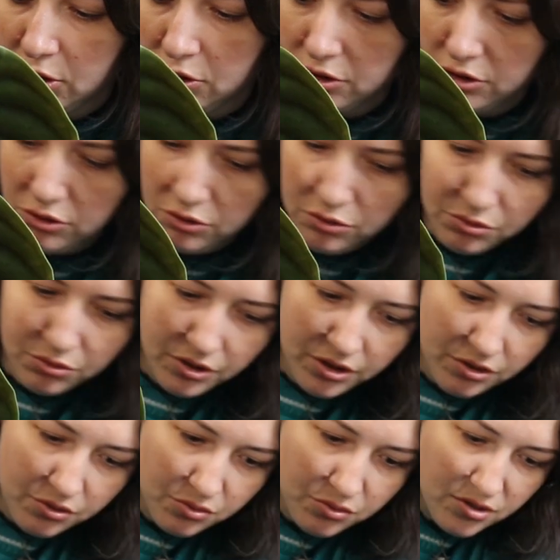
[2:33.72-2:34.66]
going to
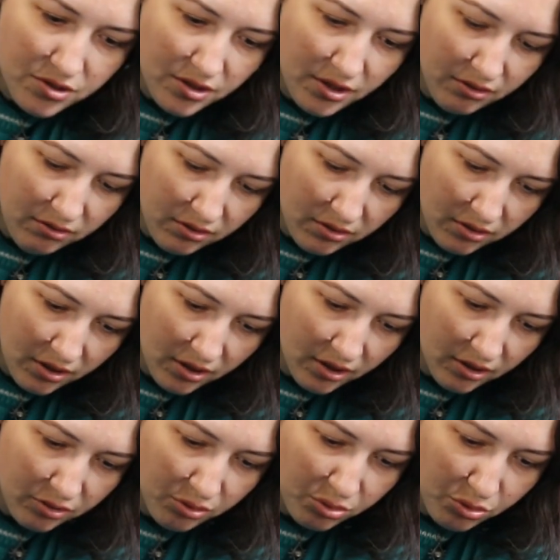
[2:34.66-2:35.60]
reuse it
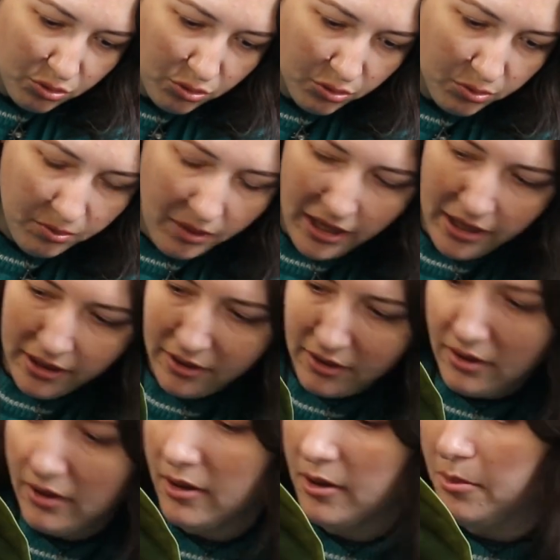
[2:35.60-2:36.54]
to
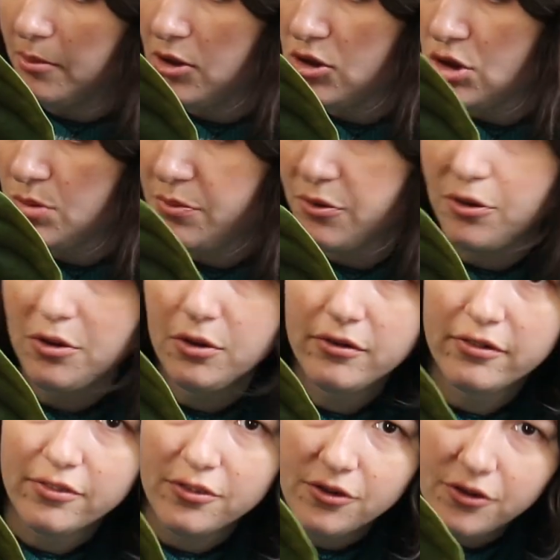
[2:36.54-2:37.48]
make a moss ball
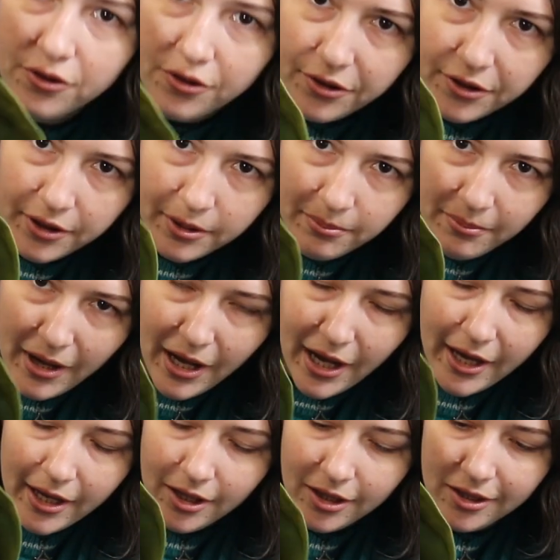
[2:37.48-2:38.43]
for
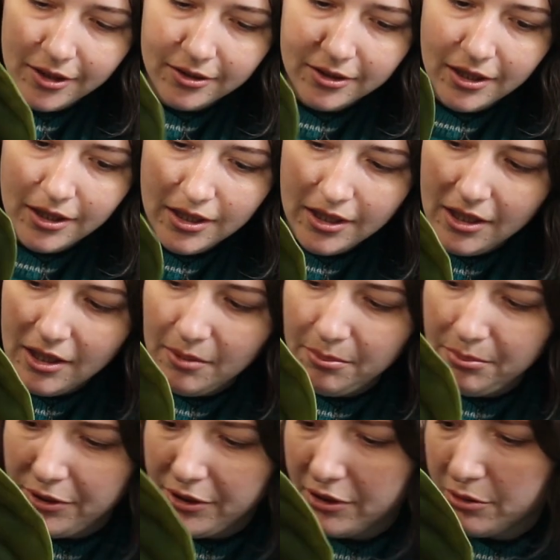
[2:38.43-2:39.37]
my
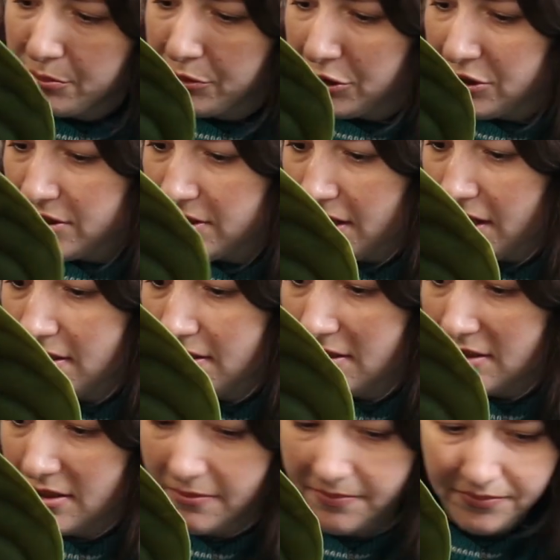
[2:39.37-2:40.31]
pink
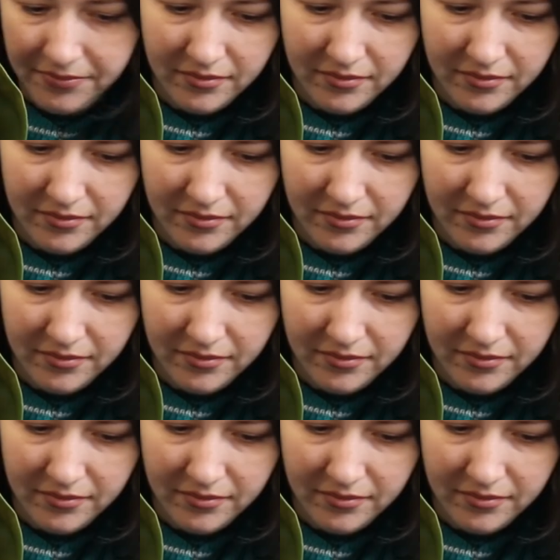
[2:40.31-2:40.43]
princess.